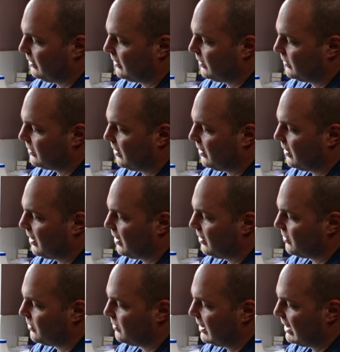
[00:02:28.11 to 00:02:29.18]
So it's got a
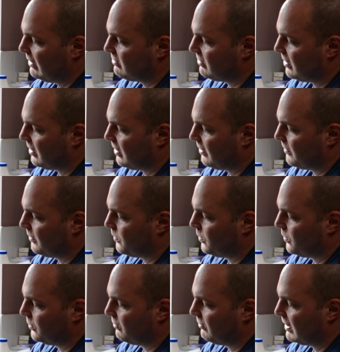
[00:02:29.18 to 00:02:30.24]
whole 1.5 litres of
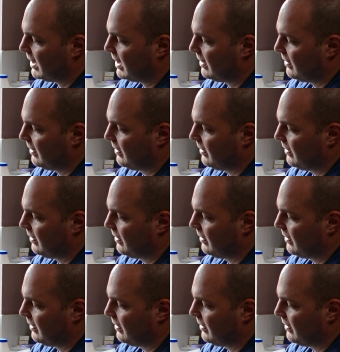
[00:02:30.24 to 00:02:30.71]
water in there.